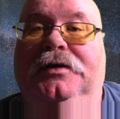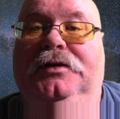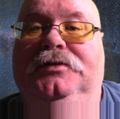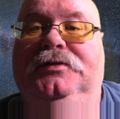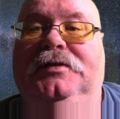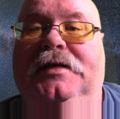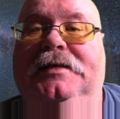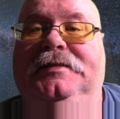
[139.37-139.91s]

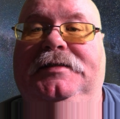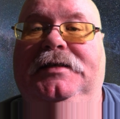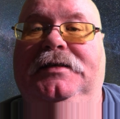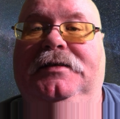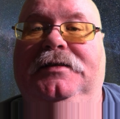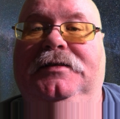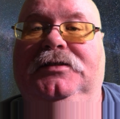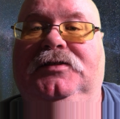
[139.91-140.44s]
So that's the end
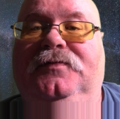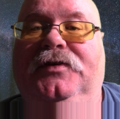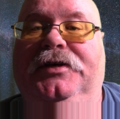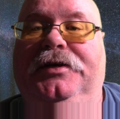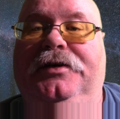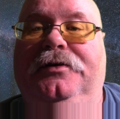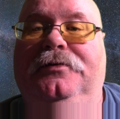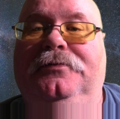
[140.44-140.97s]
of this
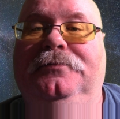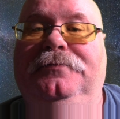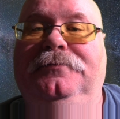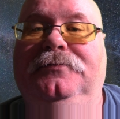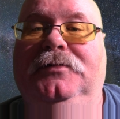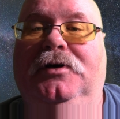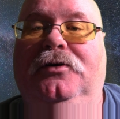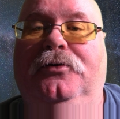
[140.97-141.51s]
video.
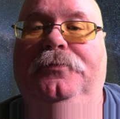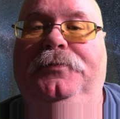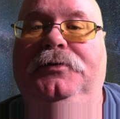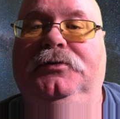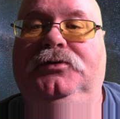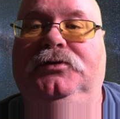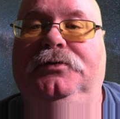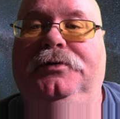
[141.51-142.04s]
I hope you
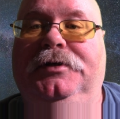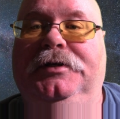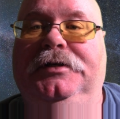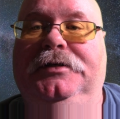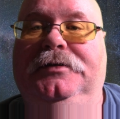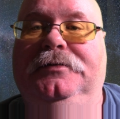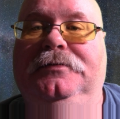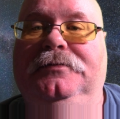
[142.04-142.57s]
enjoyed it.
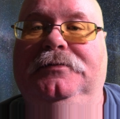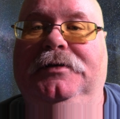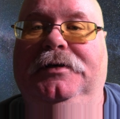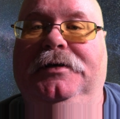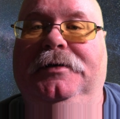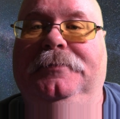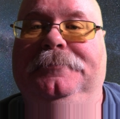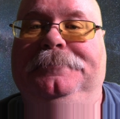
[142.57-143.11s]

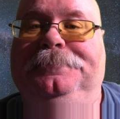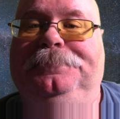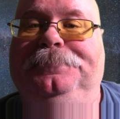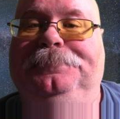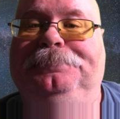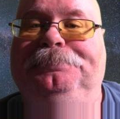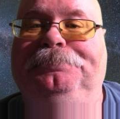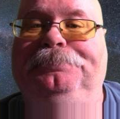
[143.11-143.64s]

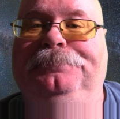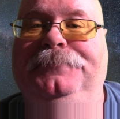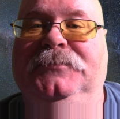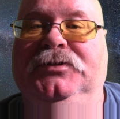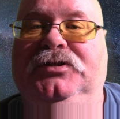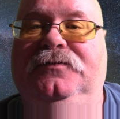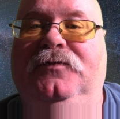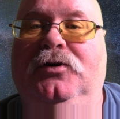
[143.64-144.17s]

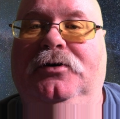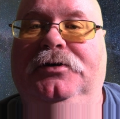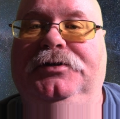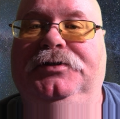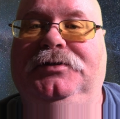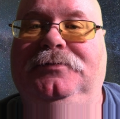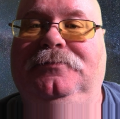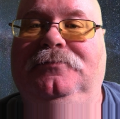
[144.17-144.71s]
As far
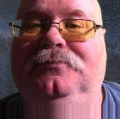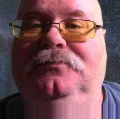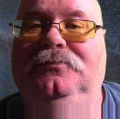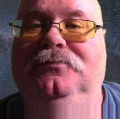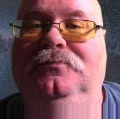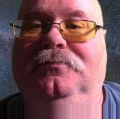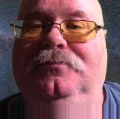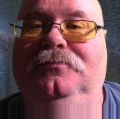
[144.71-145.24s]
as
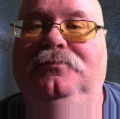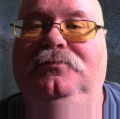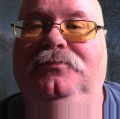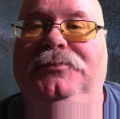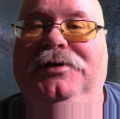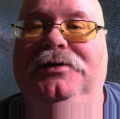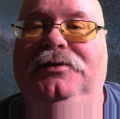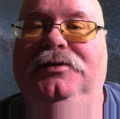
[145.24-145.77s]

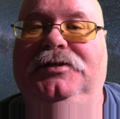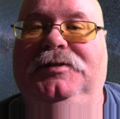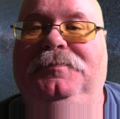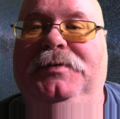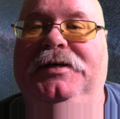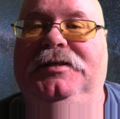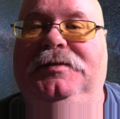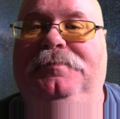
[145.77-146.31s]
getting the
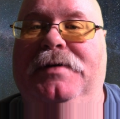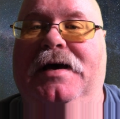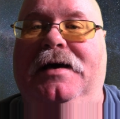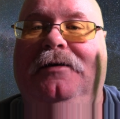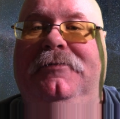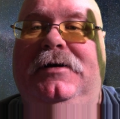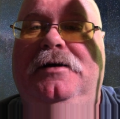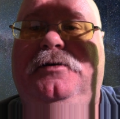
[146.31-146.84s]
space
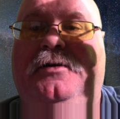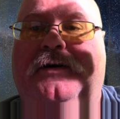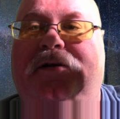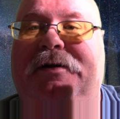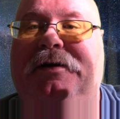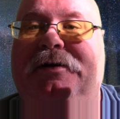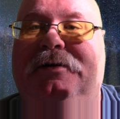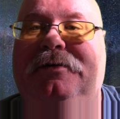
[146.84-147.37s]
background on
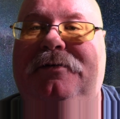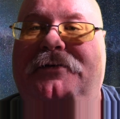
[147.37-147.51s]
there,